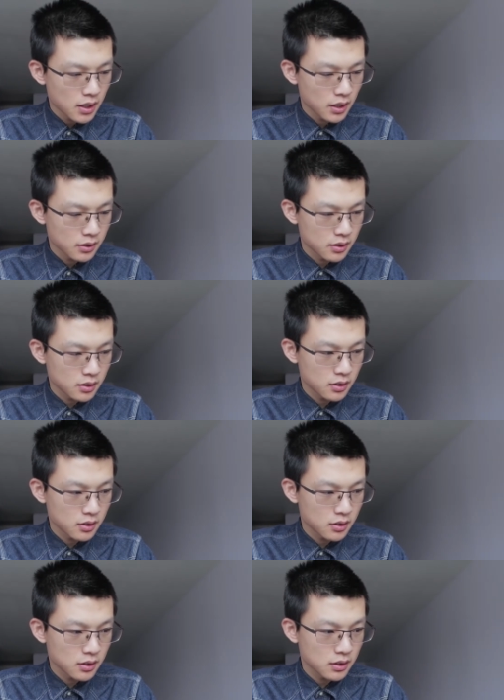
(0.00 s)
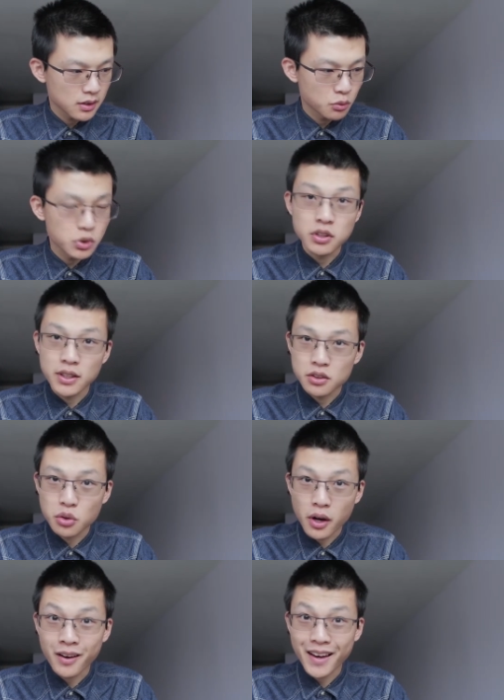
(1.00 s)
and which lead
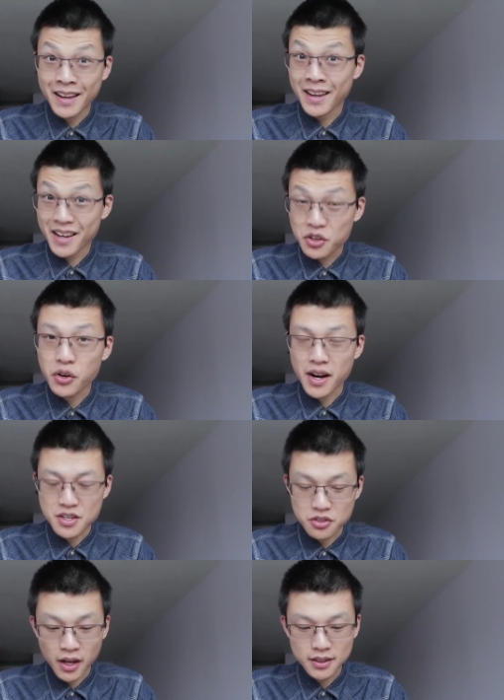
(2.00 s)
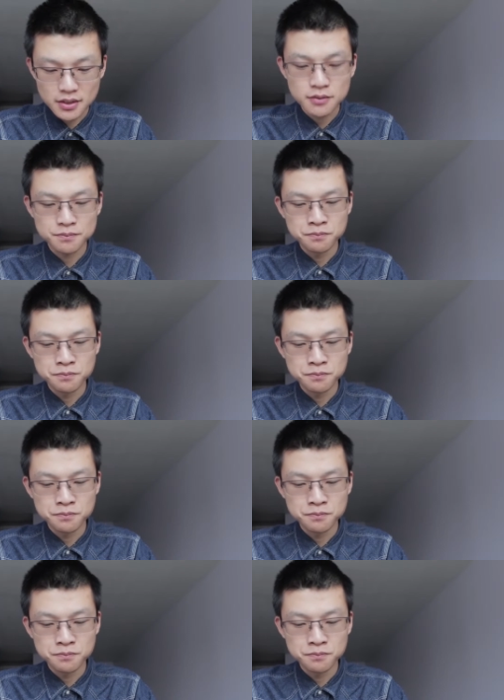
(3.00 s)
to an air crash, right?